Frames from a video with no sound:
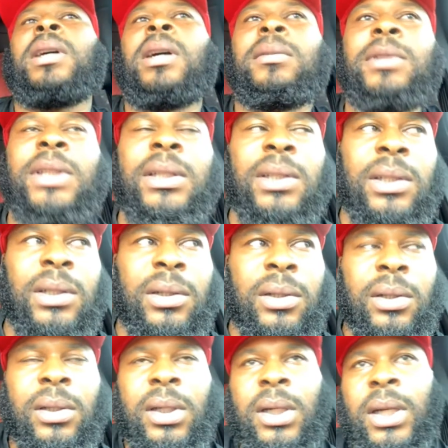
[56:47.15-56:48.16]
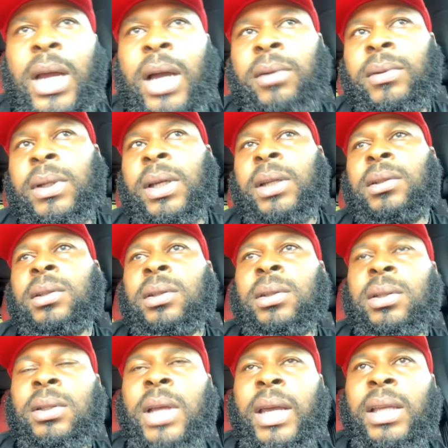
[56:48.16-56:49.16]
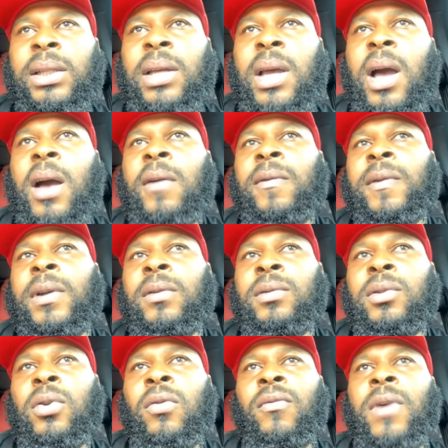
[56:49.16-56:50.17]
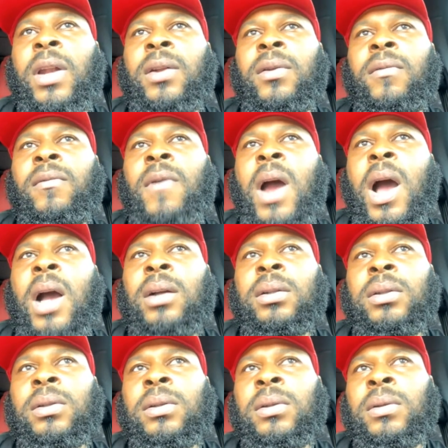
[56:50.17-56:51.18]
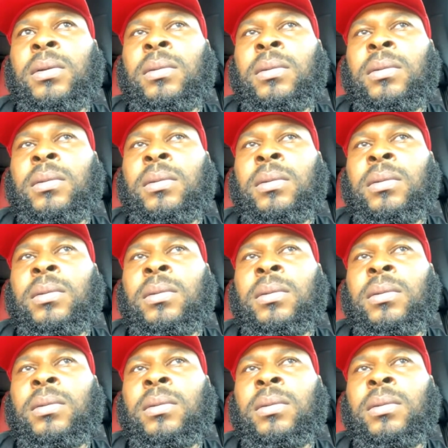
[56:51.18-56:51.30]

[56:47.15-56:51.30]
JT look good out there. Just look like he's confident, running the rock.